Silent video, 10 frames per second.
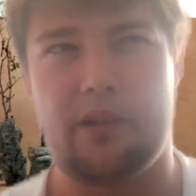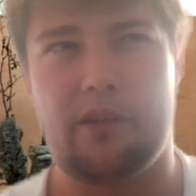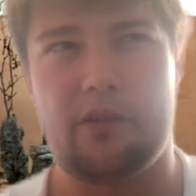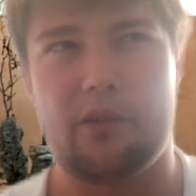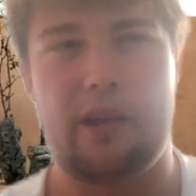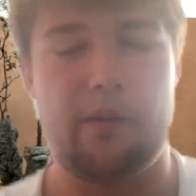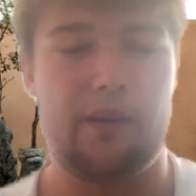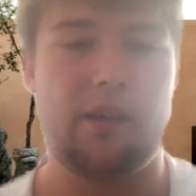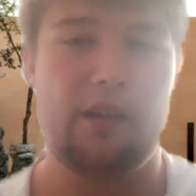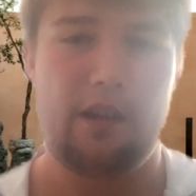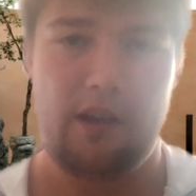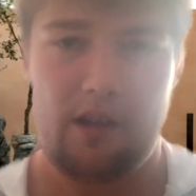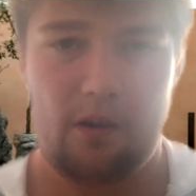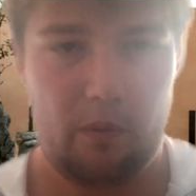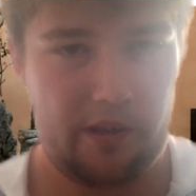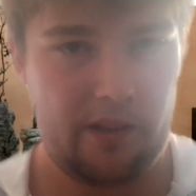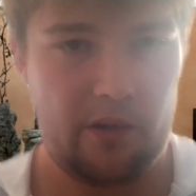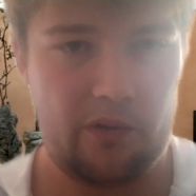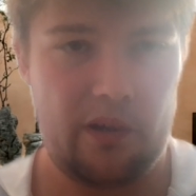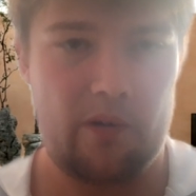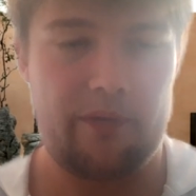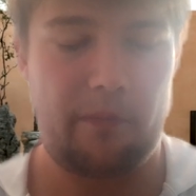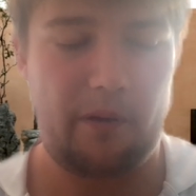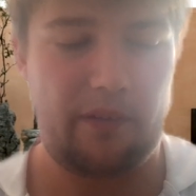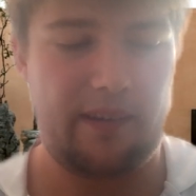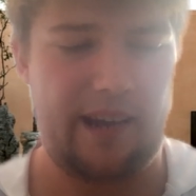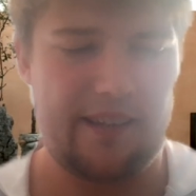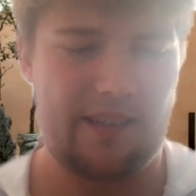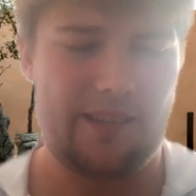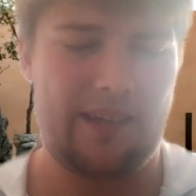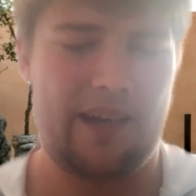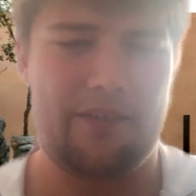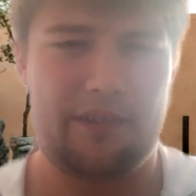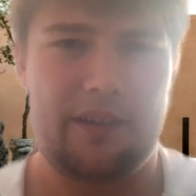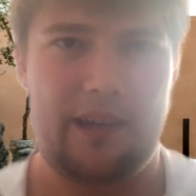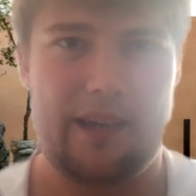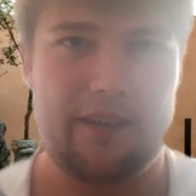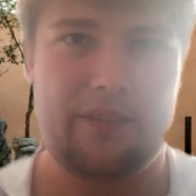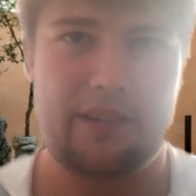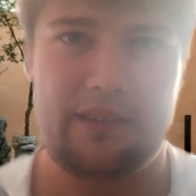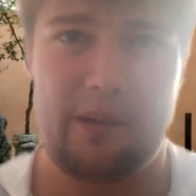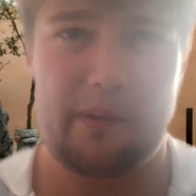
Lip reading: Euros? Anyway, winning the Euros, they were both fantastic in that, and I think they'll be